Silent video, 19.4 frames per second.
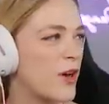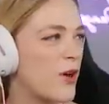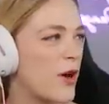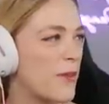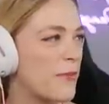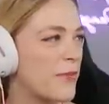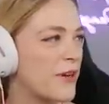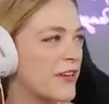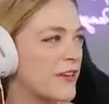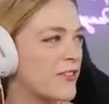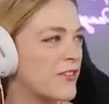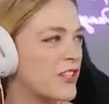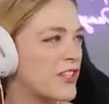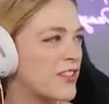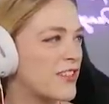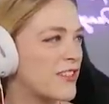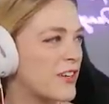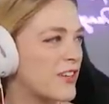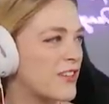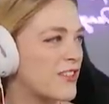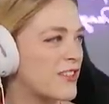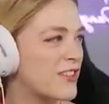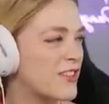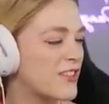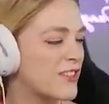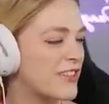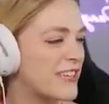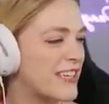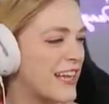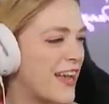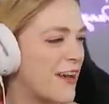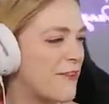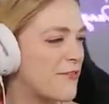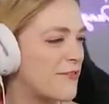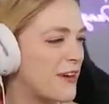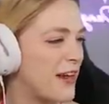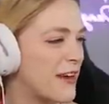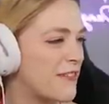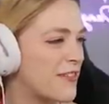Cooperative. She starts Thursday
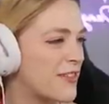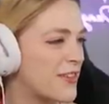at five